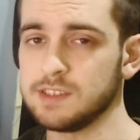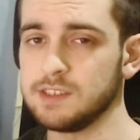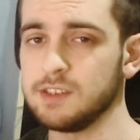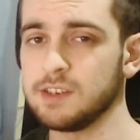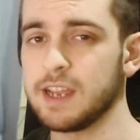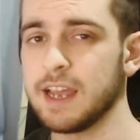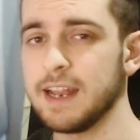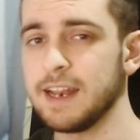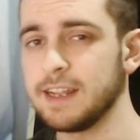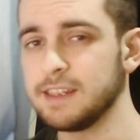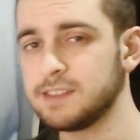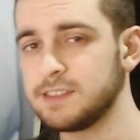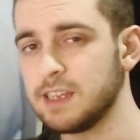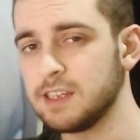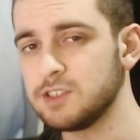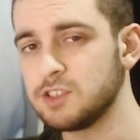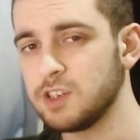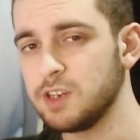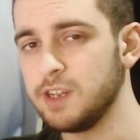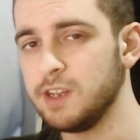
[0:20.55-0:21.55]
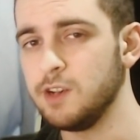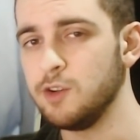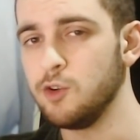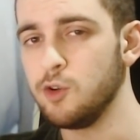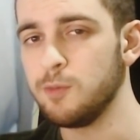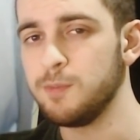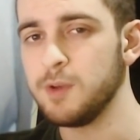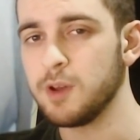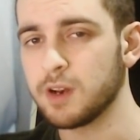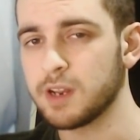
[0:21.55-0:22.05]
You can essentially
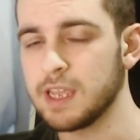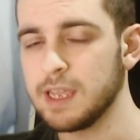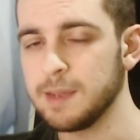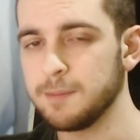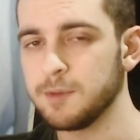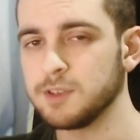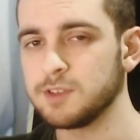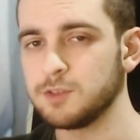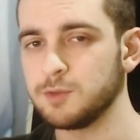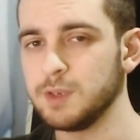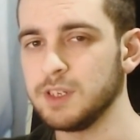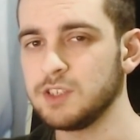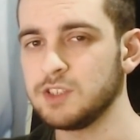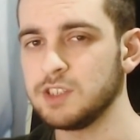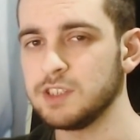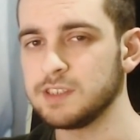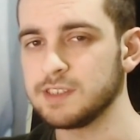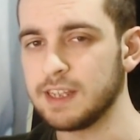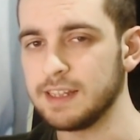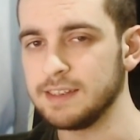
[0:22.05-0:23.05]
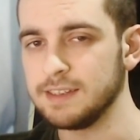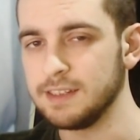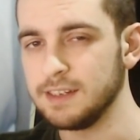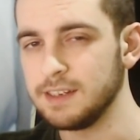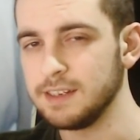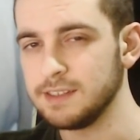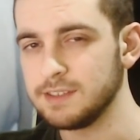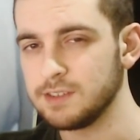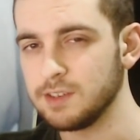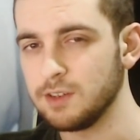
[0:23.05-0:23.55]
lube your keyboard switches and the
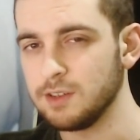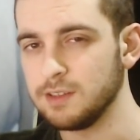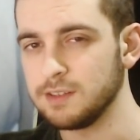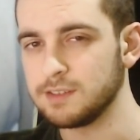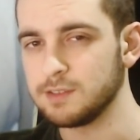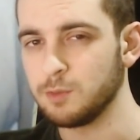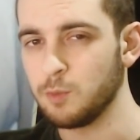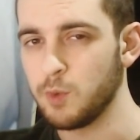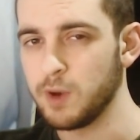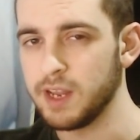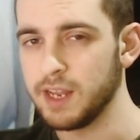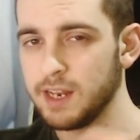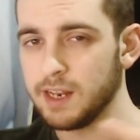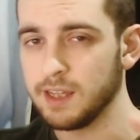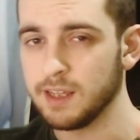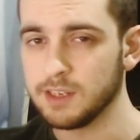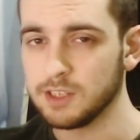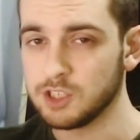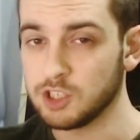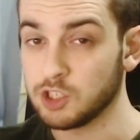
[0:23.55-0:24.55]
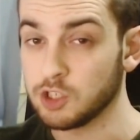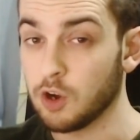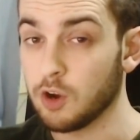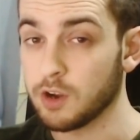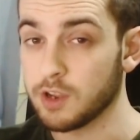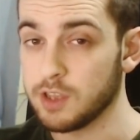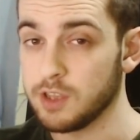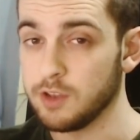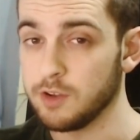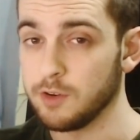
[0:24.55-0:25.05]
results will
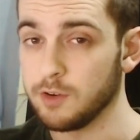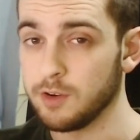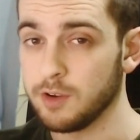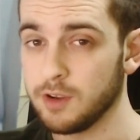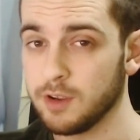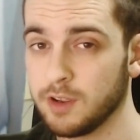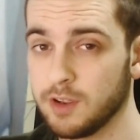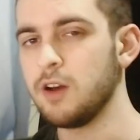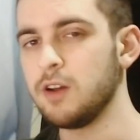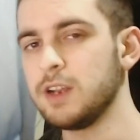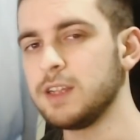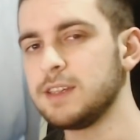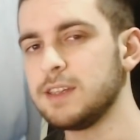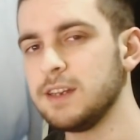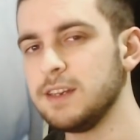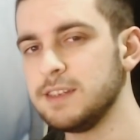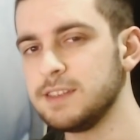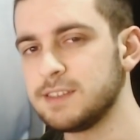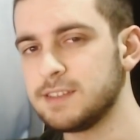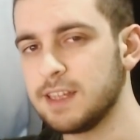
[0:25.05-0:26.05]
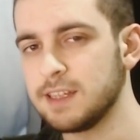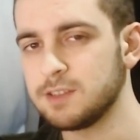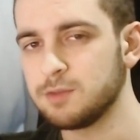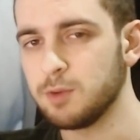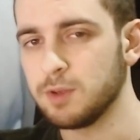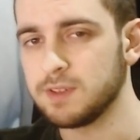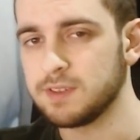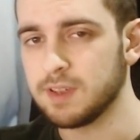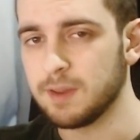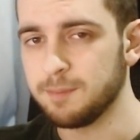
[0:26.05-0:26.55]
shock you. Or at least that's
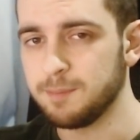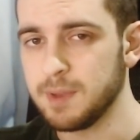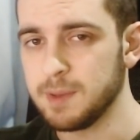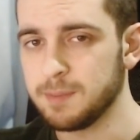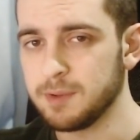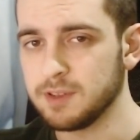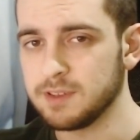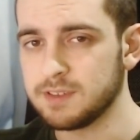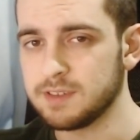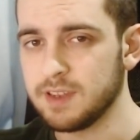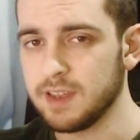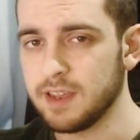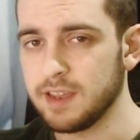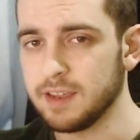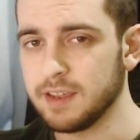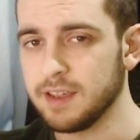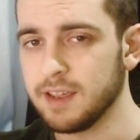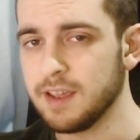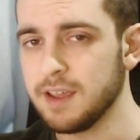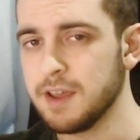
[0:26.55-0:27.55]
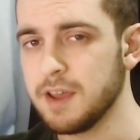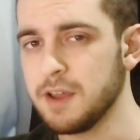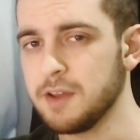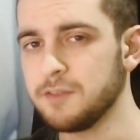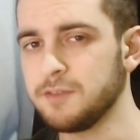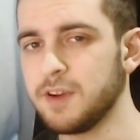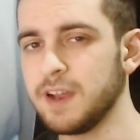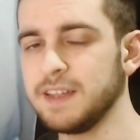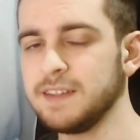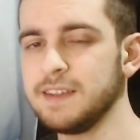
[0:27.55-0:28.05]
what some people say.
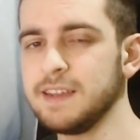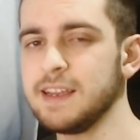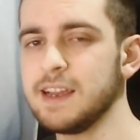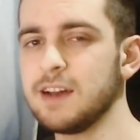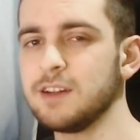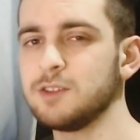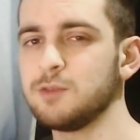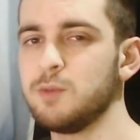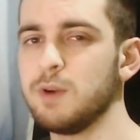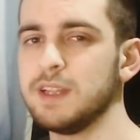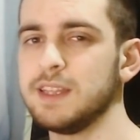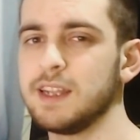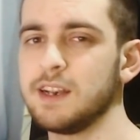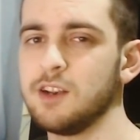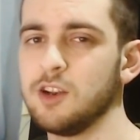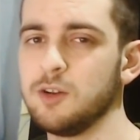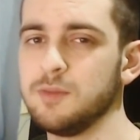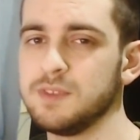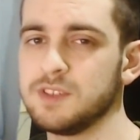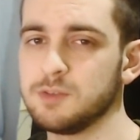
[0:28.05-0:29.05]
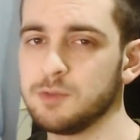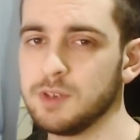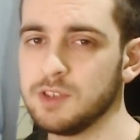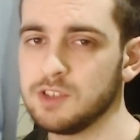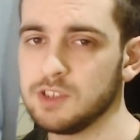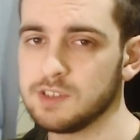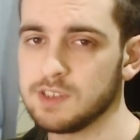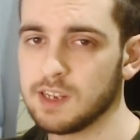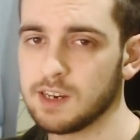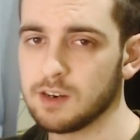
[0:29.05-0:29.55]
Finding out whether lubed
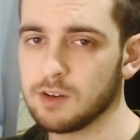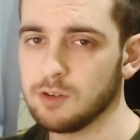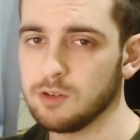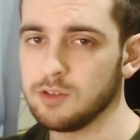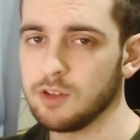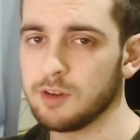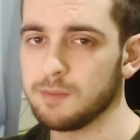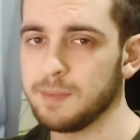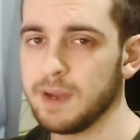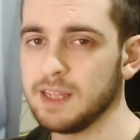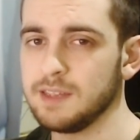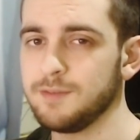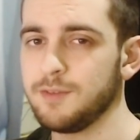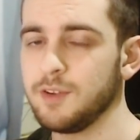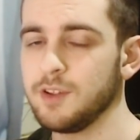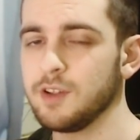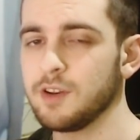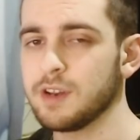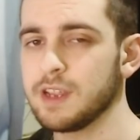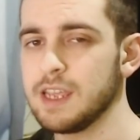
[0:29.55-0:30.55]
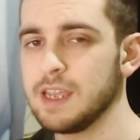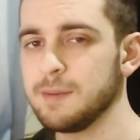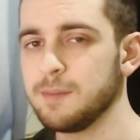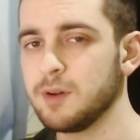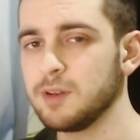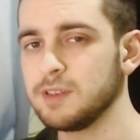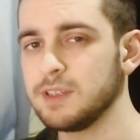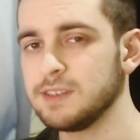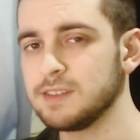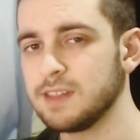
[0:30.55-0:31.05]
switches are good or bad for your
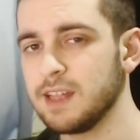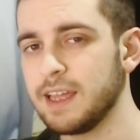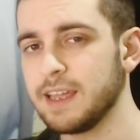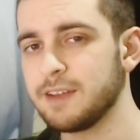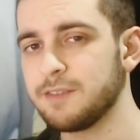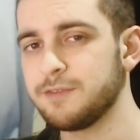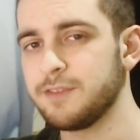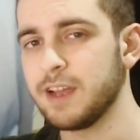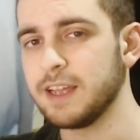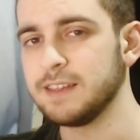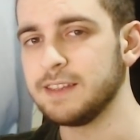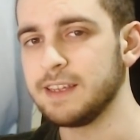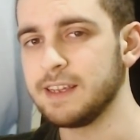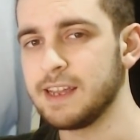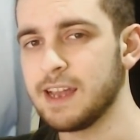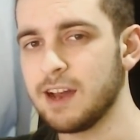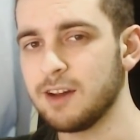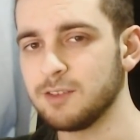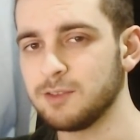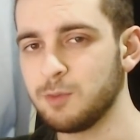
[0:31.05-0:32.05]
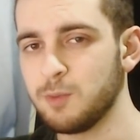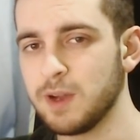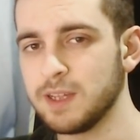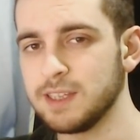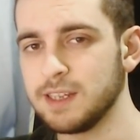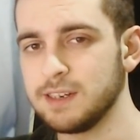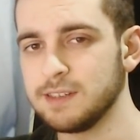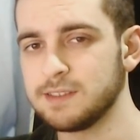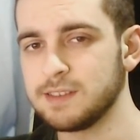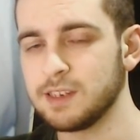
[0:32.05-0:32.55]
keyboard is like finding out
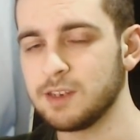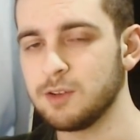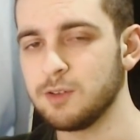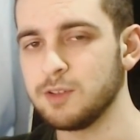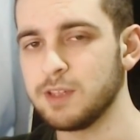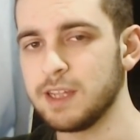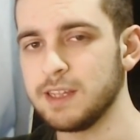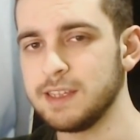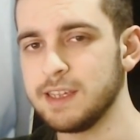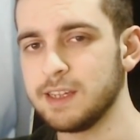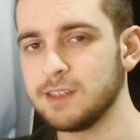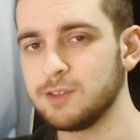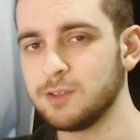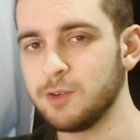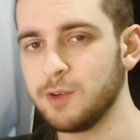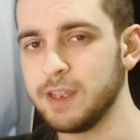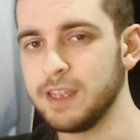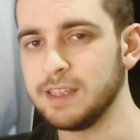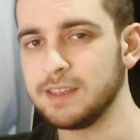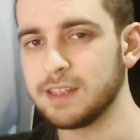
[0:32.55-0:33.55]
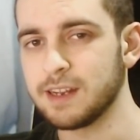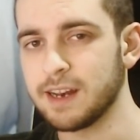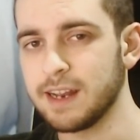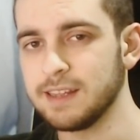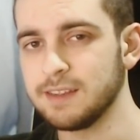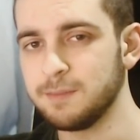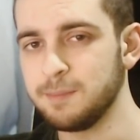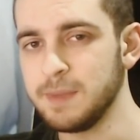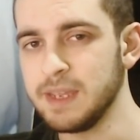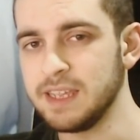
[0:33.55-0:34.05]
whether it's a good idea to eat
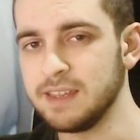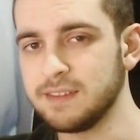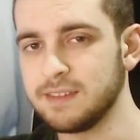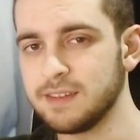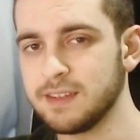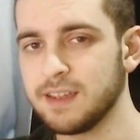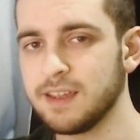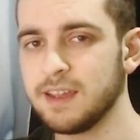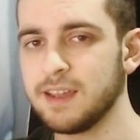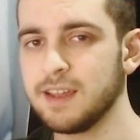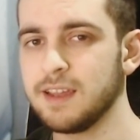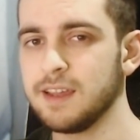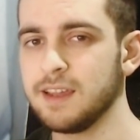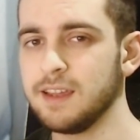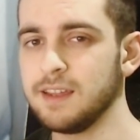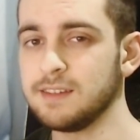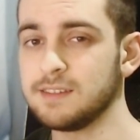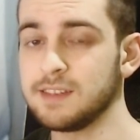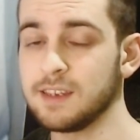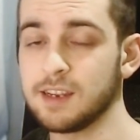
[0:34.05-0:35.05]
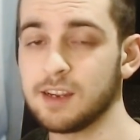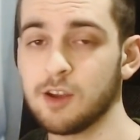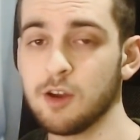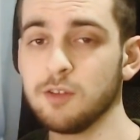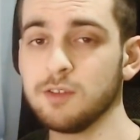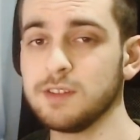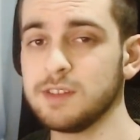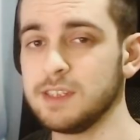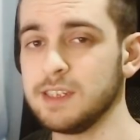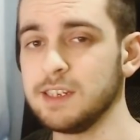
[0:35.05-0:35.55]
red meat. It's a
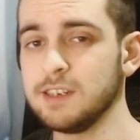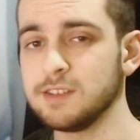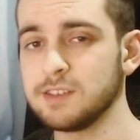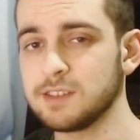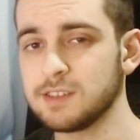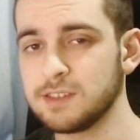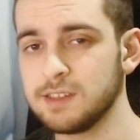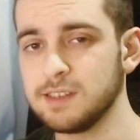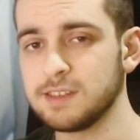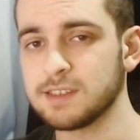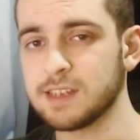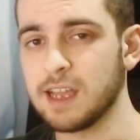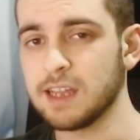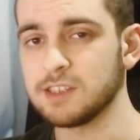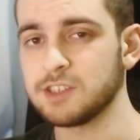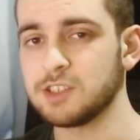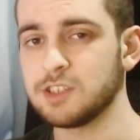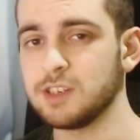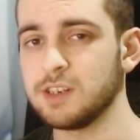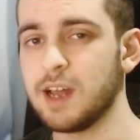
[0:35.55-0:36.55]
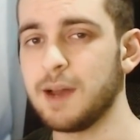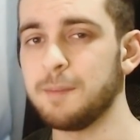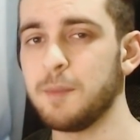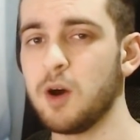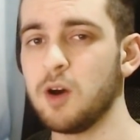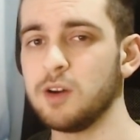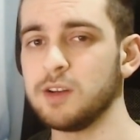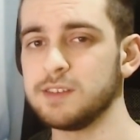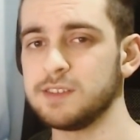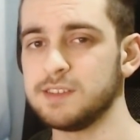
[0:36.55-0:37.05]
continuous discussion
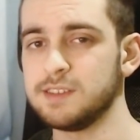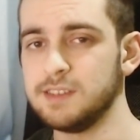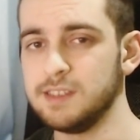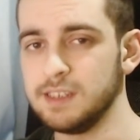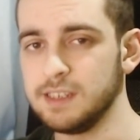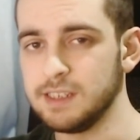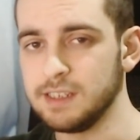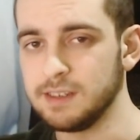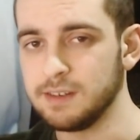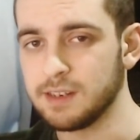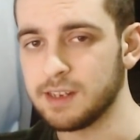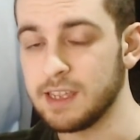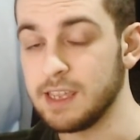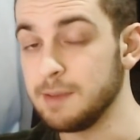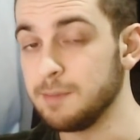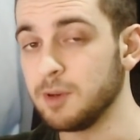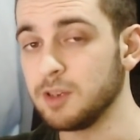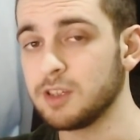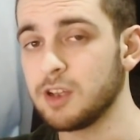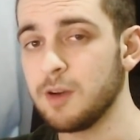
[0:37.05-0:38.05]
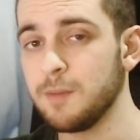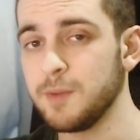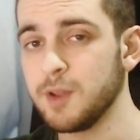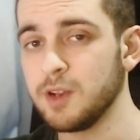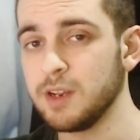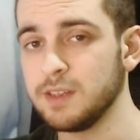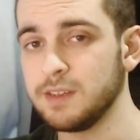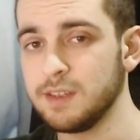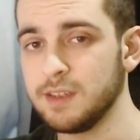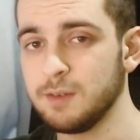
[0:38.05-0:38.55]
amongst the keyboard
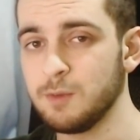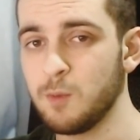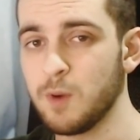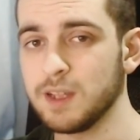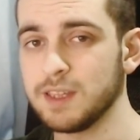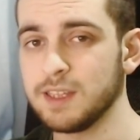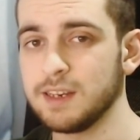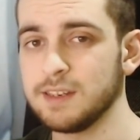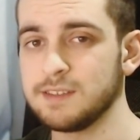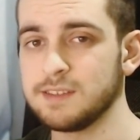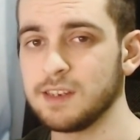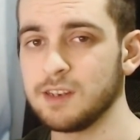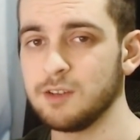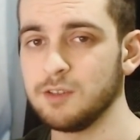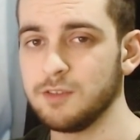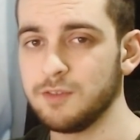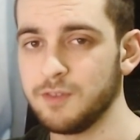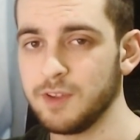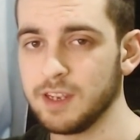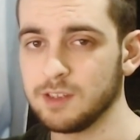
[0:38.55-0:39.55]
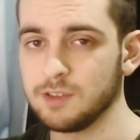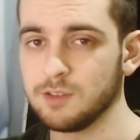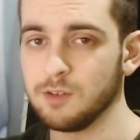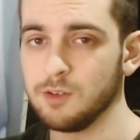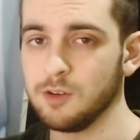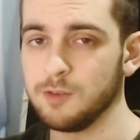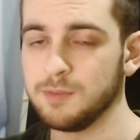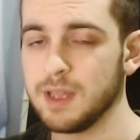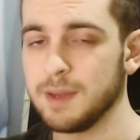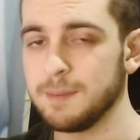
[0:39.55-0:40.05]
community whether it's a good thing to
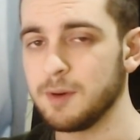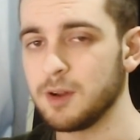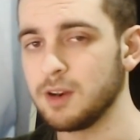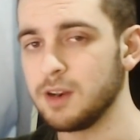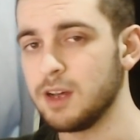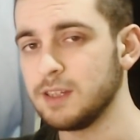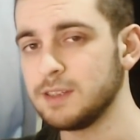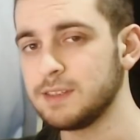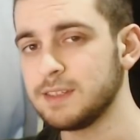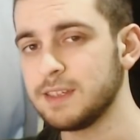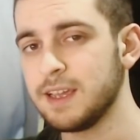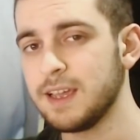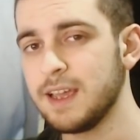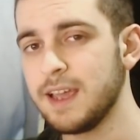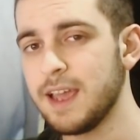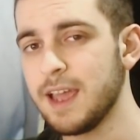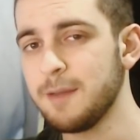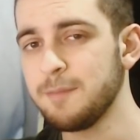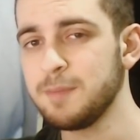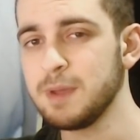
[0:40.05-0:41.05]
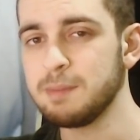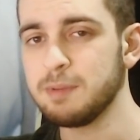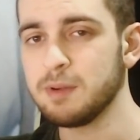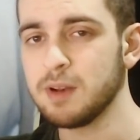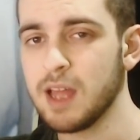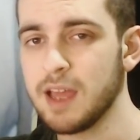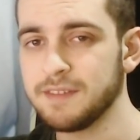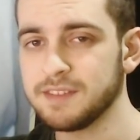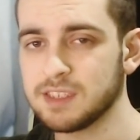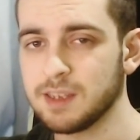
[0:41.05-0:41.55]
lube them or not, and
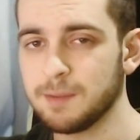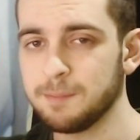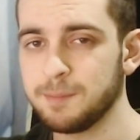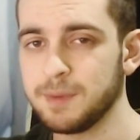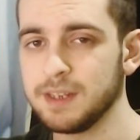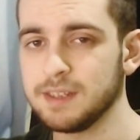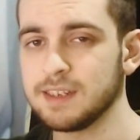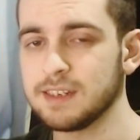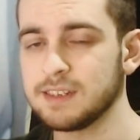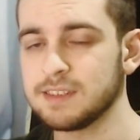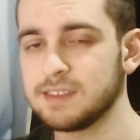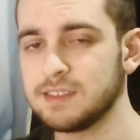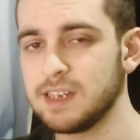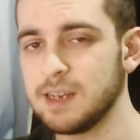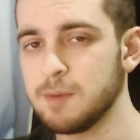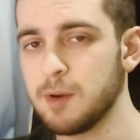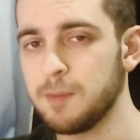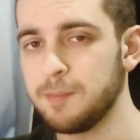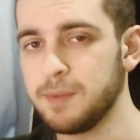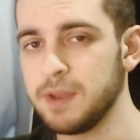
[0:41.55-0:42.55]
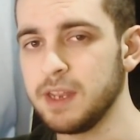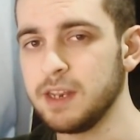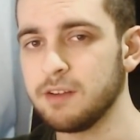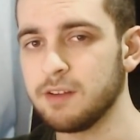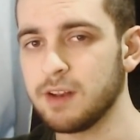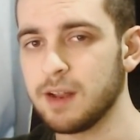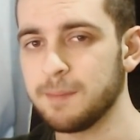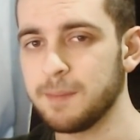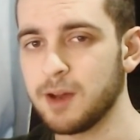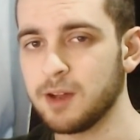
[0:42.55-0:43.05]
people have some pretty extreme
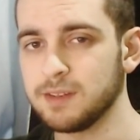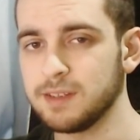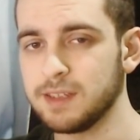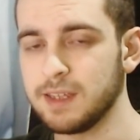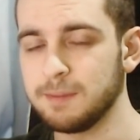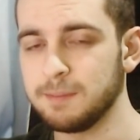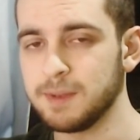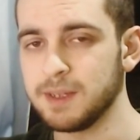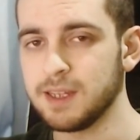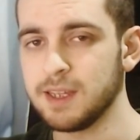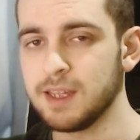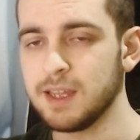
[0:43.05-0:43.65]
opinion about them.